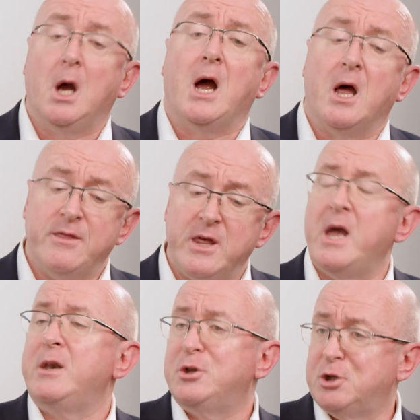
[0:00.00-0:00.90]
and
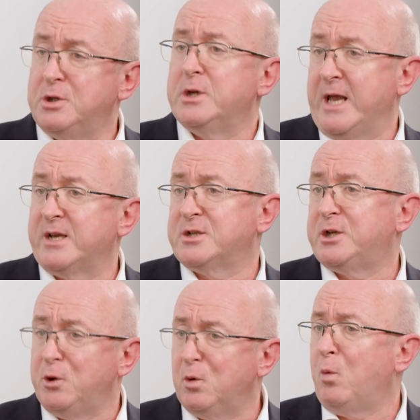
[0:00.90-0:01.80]
then
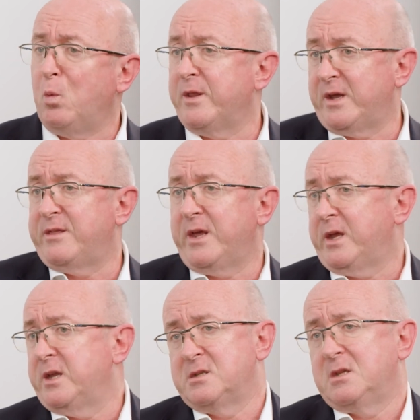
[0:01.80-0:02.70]
execute on what they
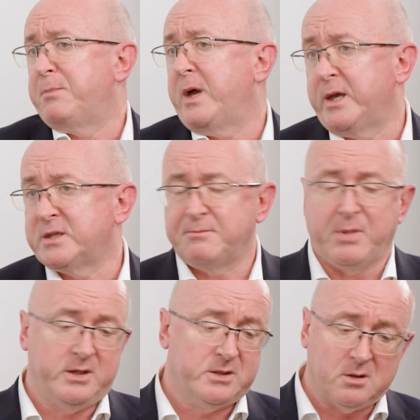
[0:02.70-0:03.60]
think is the best
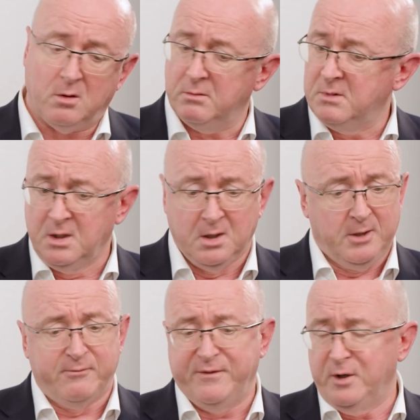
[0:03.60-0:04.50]
based on
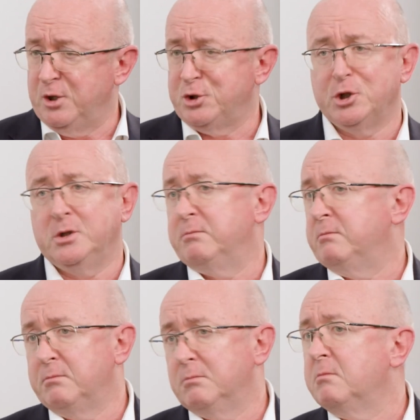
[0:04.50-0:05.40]
reversion,
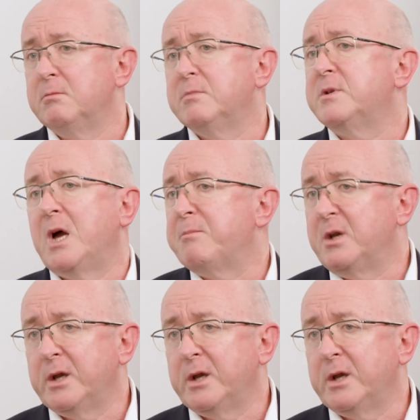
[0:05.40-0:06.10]
depth of